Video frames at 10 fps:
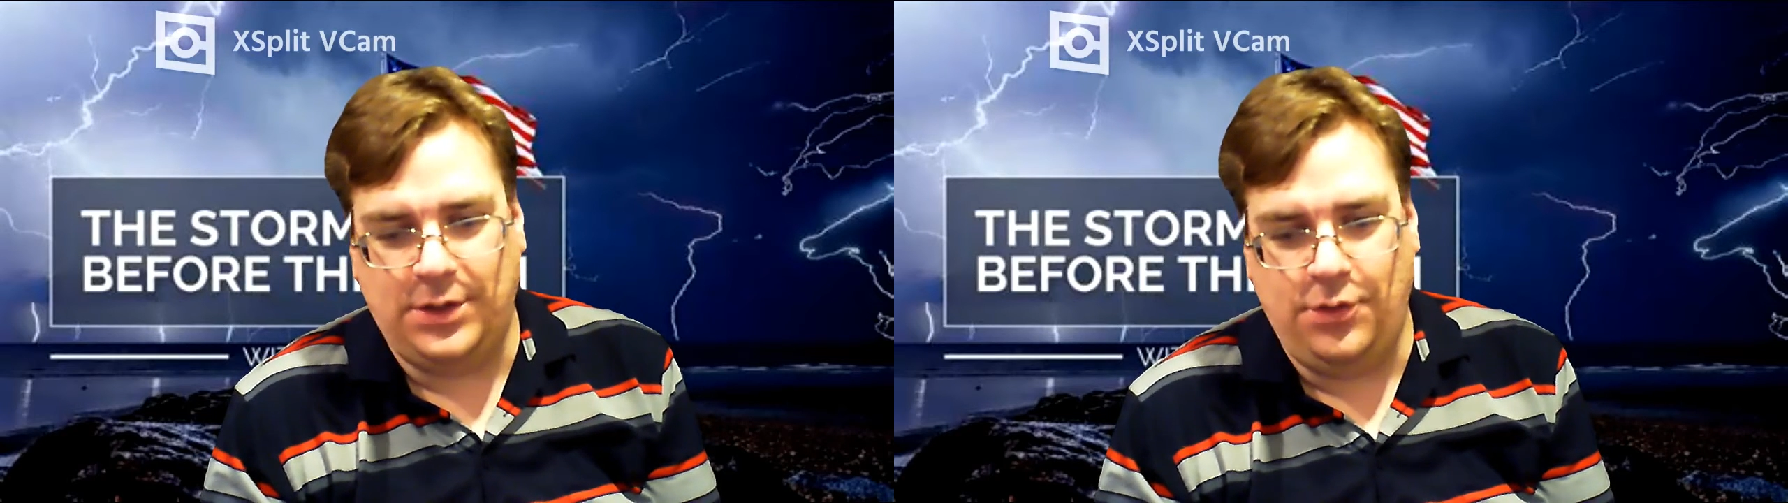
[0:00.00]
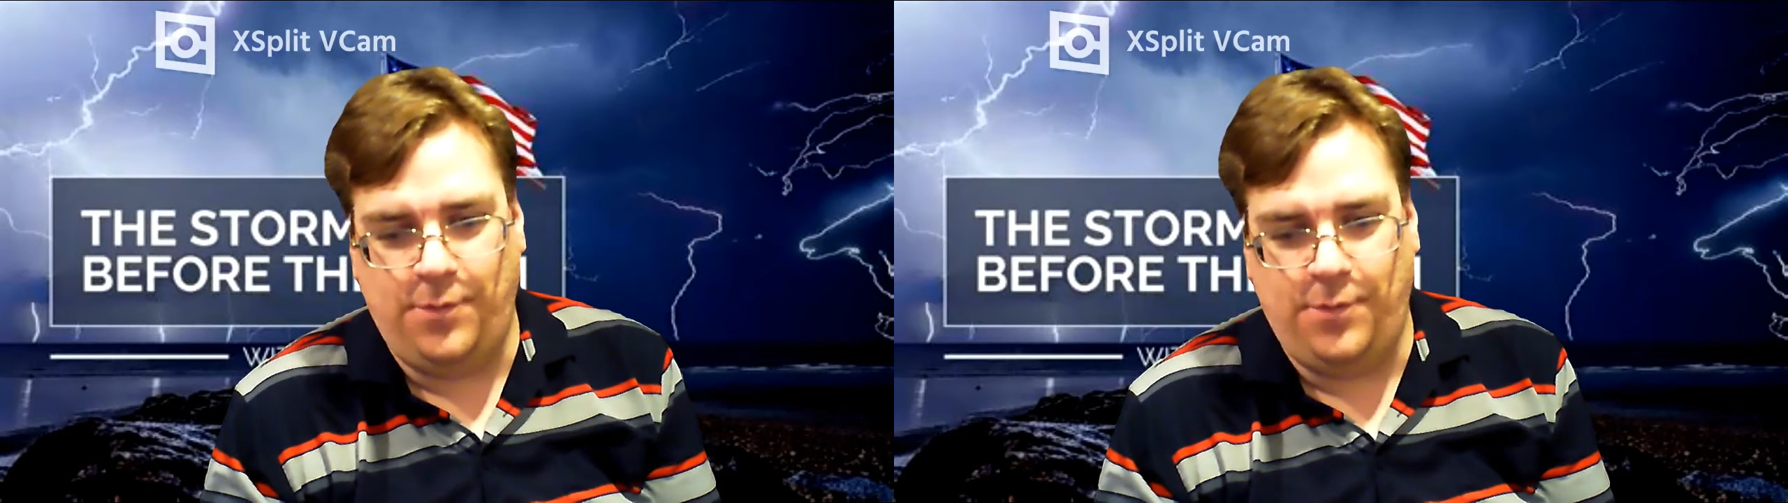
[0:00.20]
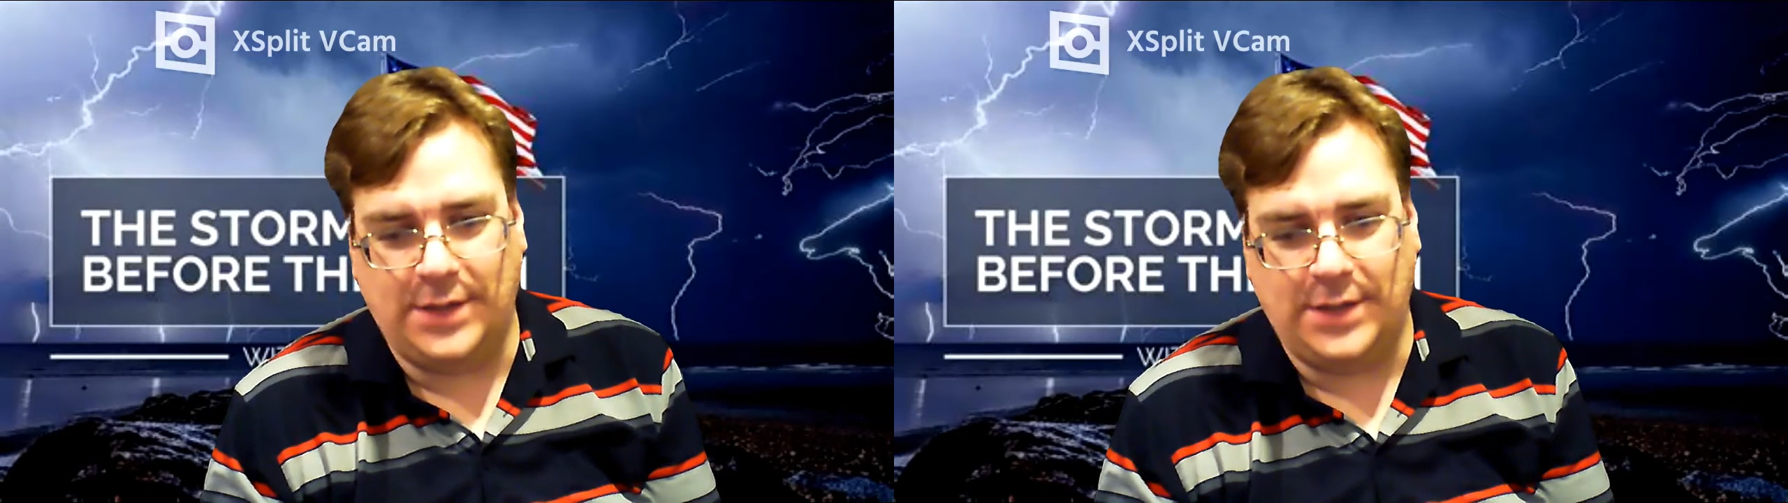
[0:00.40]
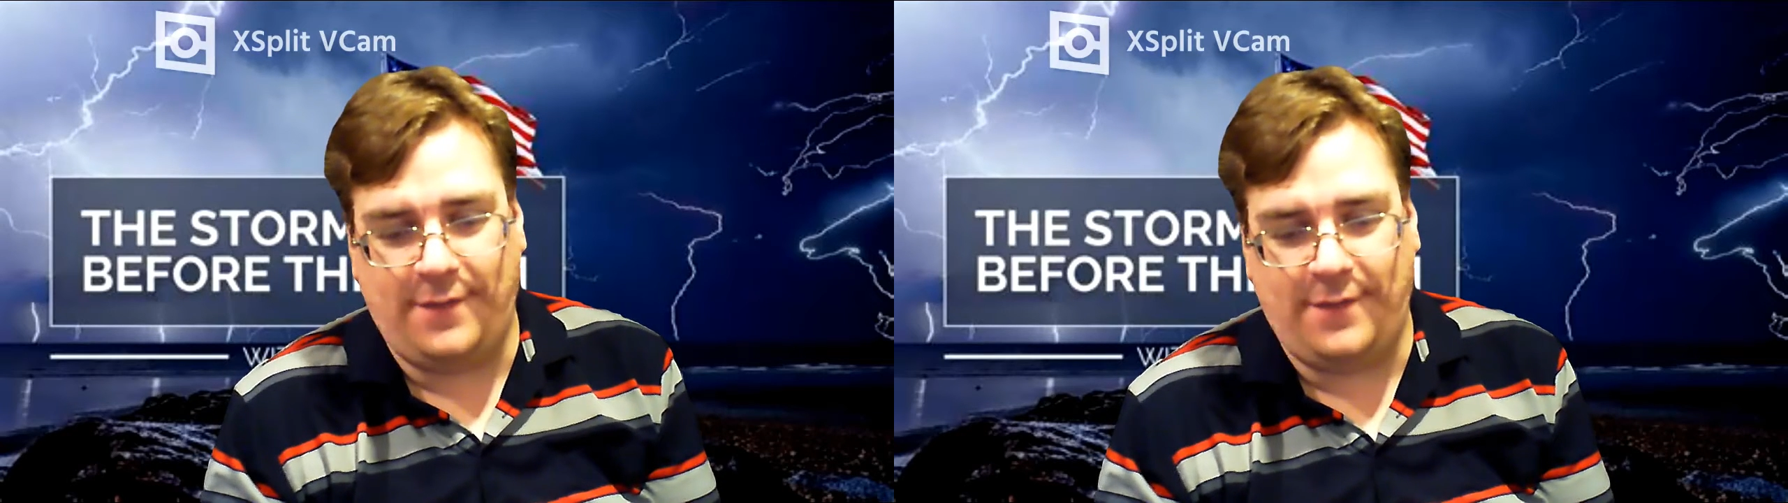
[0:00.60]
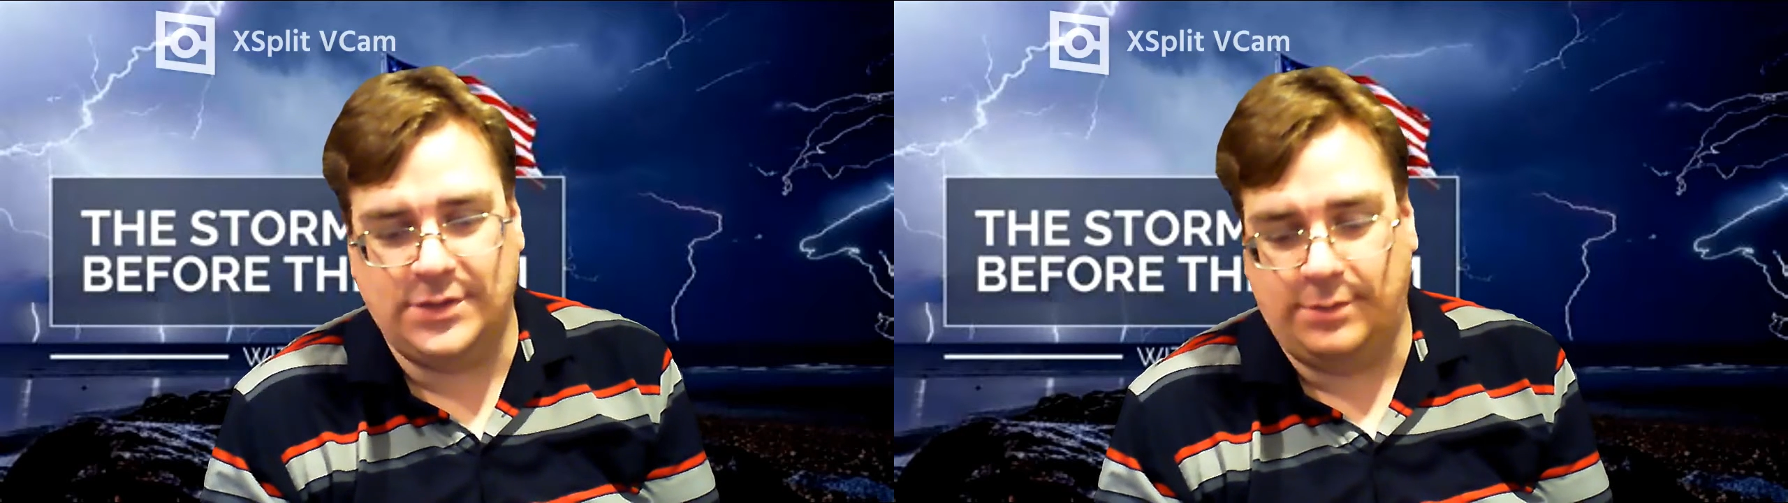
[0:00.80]
new based
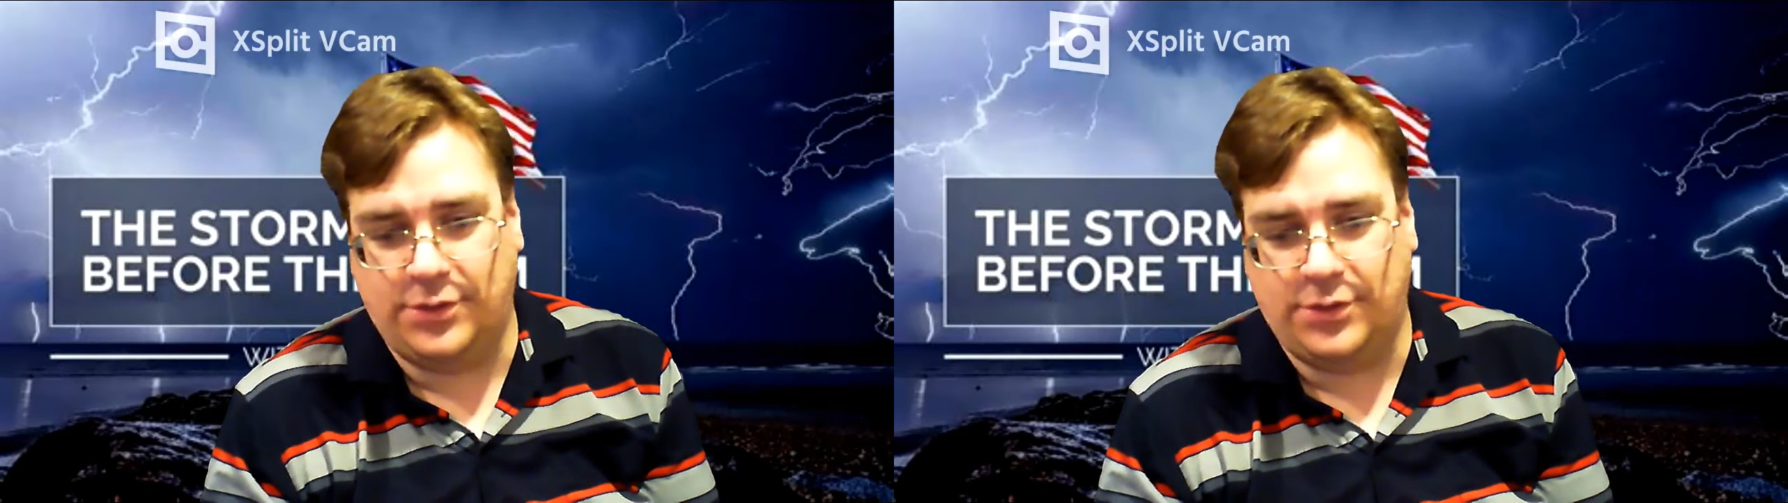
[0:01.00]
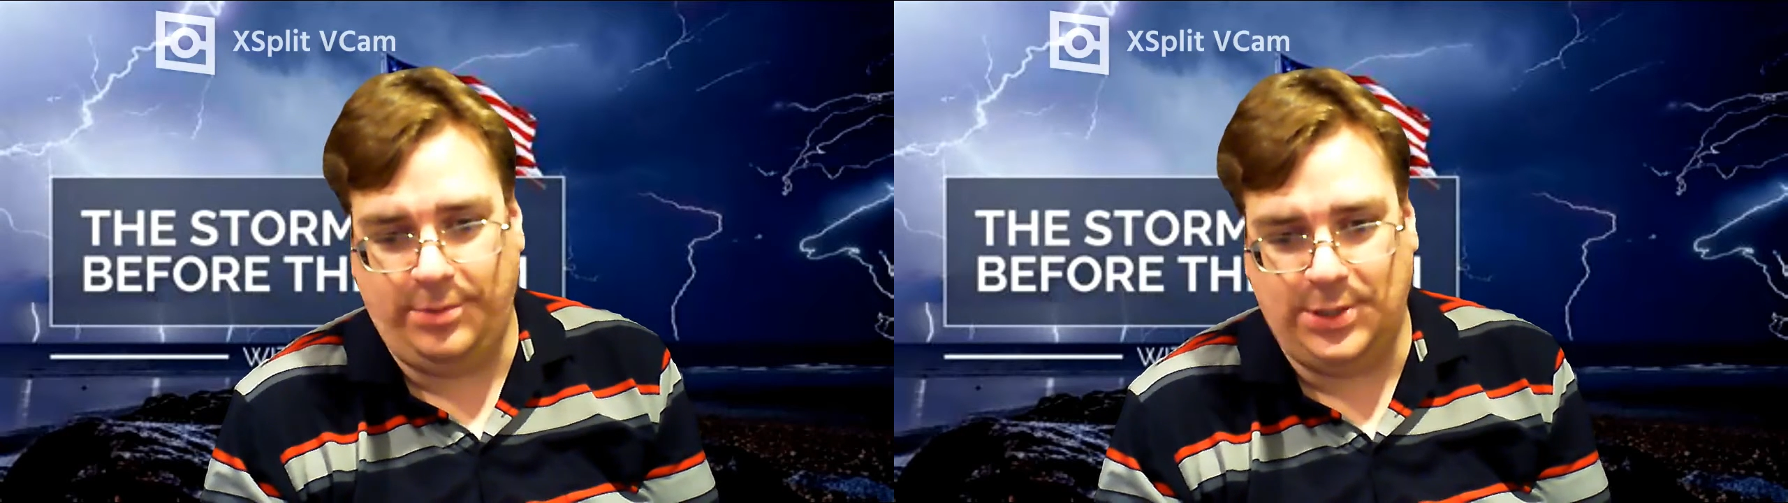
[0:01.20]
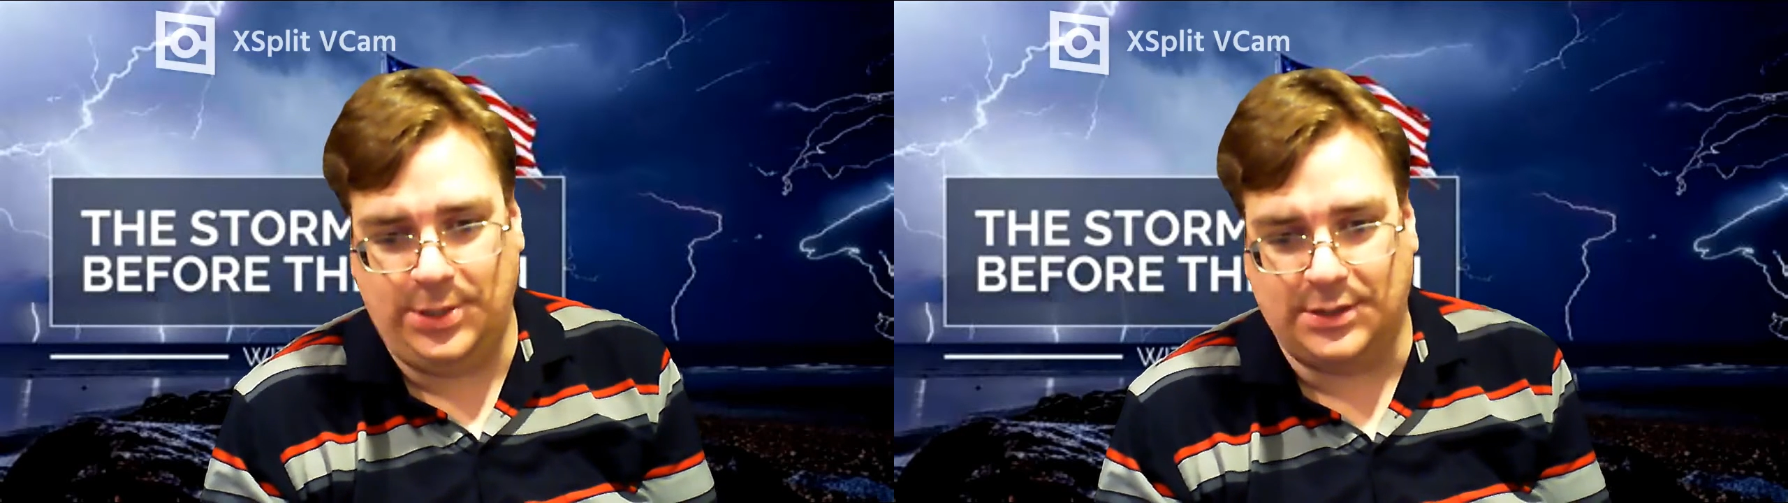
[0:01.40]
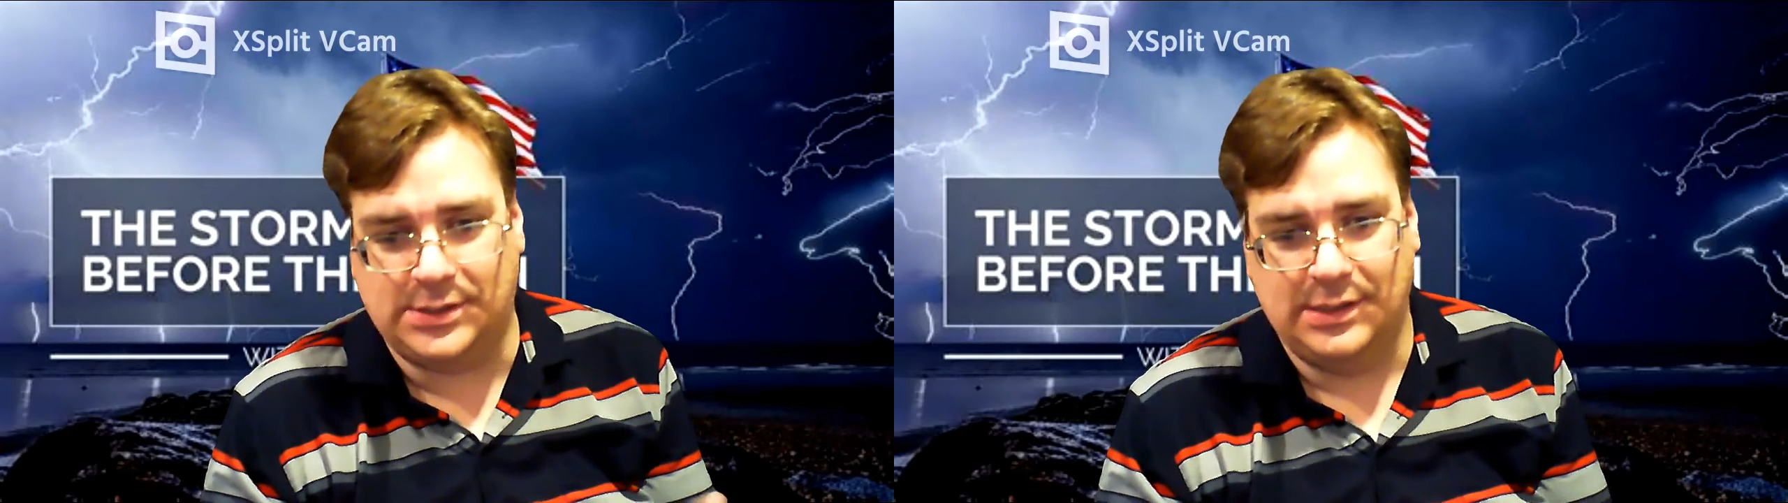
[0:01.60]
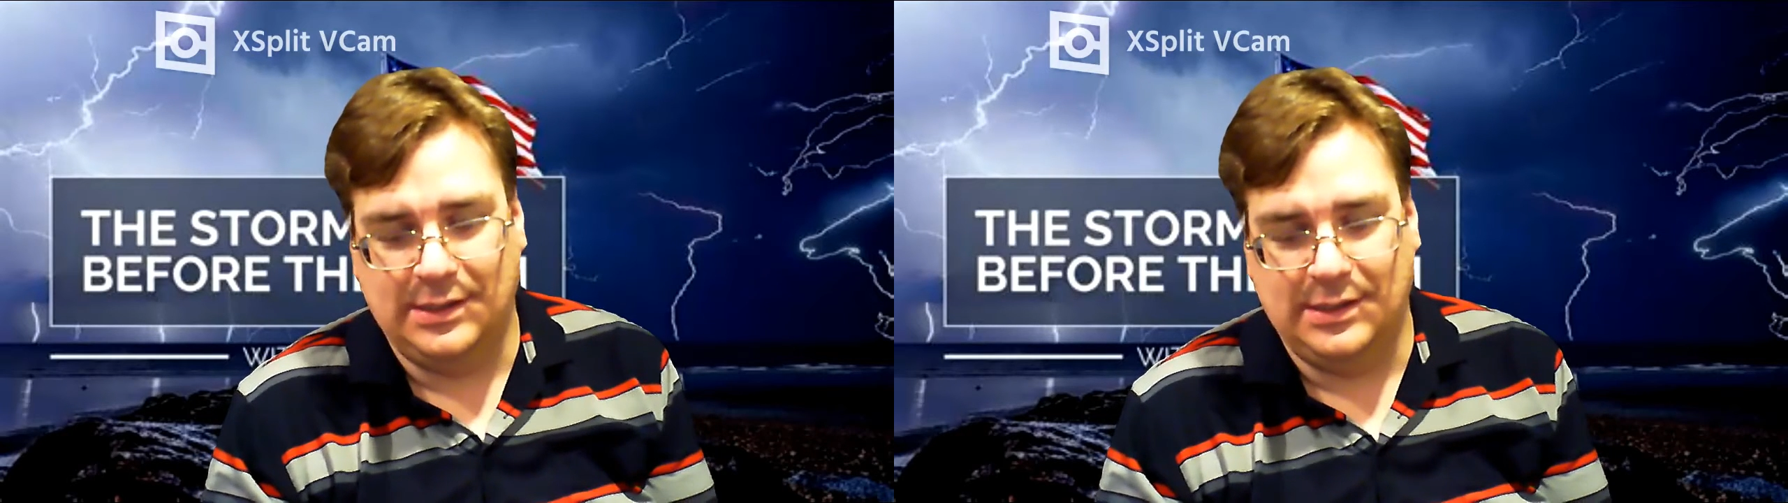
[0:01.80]
off of subscriptions.